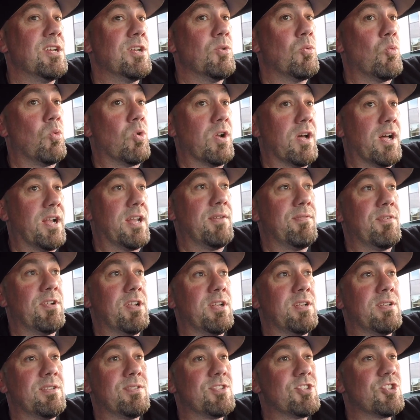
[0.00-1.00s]
we're not
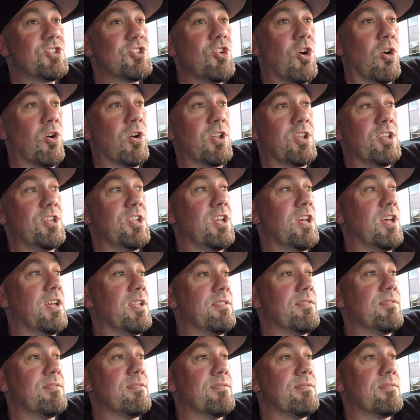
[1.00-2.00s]
even started yet.
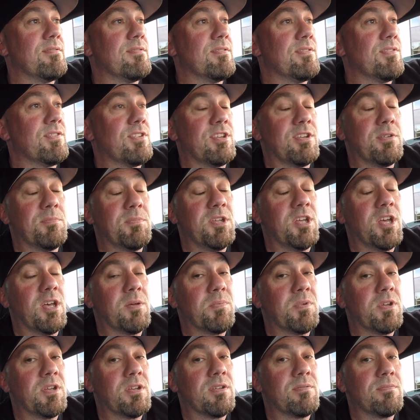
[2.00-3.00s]
It's going to be
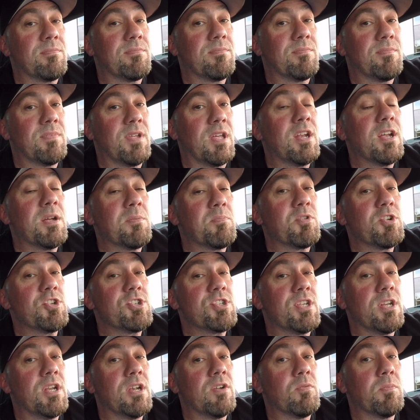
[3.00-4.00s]
epic. And I
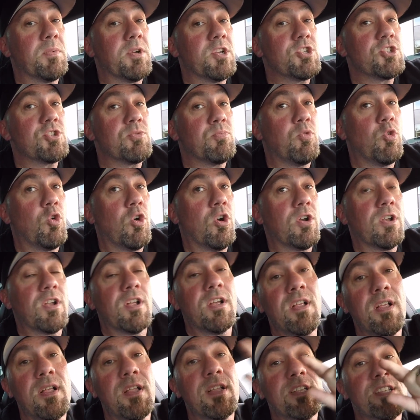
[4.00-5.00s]
appreciate everybody's support.
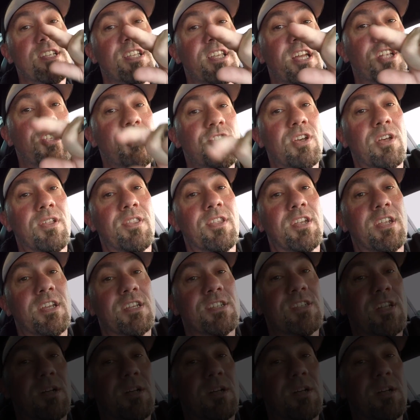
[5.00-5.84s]
Catch you on the next